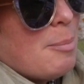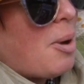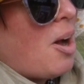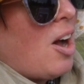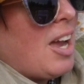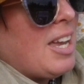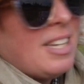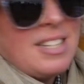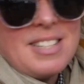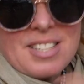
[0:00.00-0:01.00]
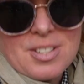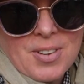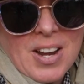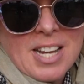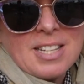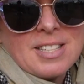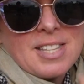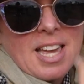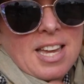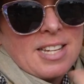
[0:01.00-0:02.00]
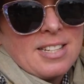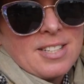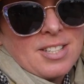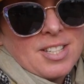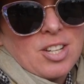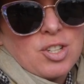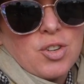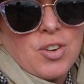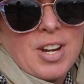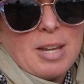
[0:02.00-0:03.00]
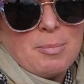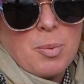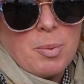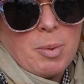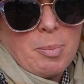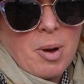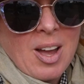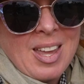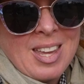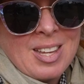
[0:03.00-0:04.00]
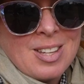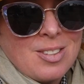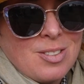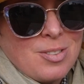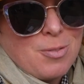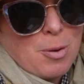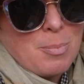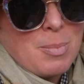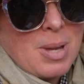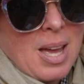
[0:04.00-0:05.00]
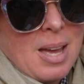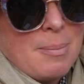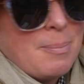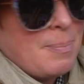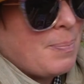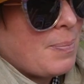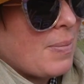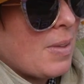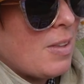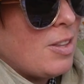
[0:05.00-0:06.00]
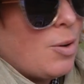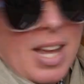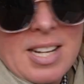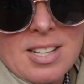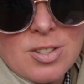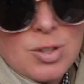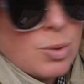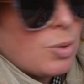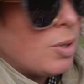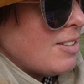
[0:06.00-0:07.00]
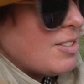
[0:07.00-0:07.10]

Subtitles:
buy Desiree's and Dutch Cream when we're buying from the organic store.